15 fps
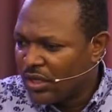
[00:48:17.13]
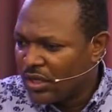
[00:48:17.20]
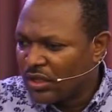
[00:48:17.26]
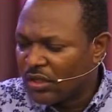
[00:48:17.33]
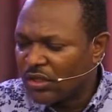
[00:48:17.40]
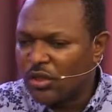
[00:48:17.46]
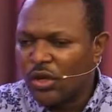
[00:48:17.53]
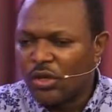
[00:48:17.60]
The
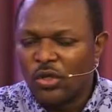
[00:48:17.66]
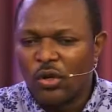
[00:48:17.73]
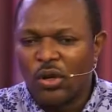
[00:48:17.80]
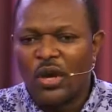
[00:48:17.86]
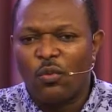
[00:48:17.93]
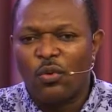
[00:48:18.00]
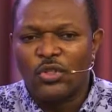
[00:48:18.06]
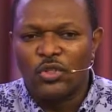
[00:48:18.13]
thought call
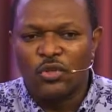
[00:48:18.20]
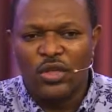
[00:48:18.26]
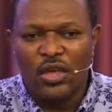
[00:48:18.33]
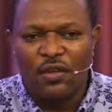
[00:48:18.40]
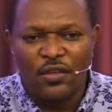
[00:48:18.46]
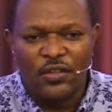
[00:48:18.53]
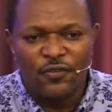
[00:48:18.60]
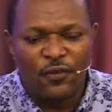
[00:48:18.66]
I want to
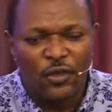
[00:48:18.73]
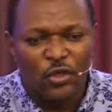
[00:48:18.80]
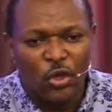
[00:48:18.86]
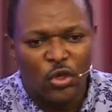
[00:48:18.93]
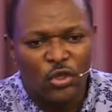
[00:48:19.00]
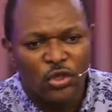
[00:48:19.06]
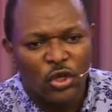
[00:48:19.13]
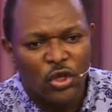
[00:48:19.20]
give is for
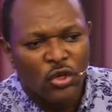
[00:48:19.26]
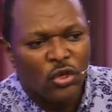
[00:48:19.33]
those